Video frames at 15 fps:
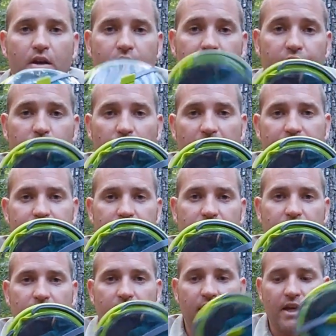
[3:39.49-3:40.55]
there you have it,
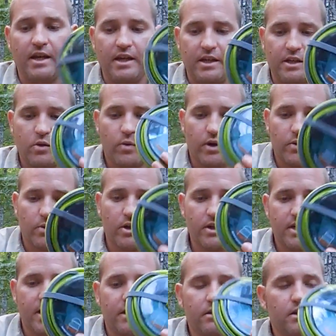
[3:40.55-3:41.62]
a quick
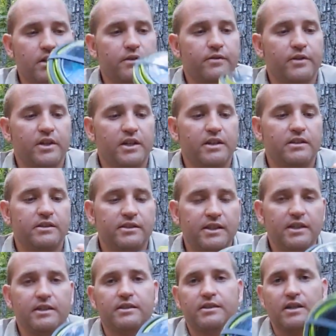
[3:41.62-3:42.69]
rundown of the Sea
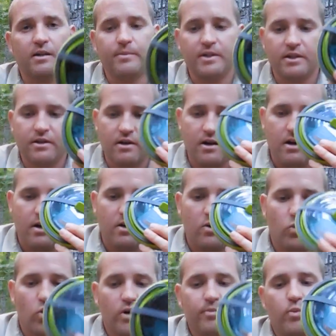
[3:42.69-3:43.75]
to Summit
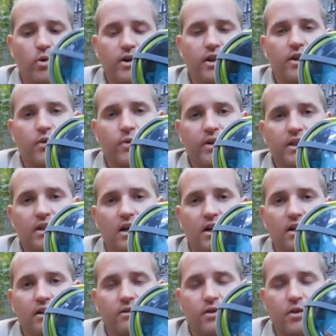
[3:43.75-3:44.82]

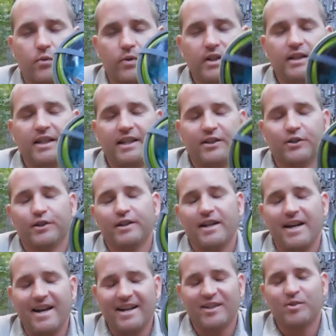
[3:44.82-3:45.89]
1.3 liter
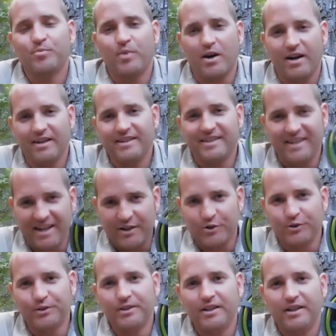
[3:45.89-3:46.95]
X-Pot kettle.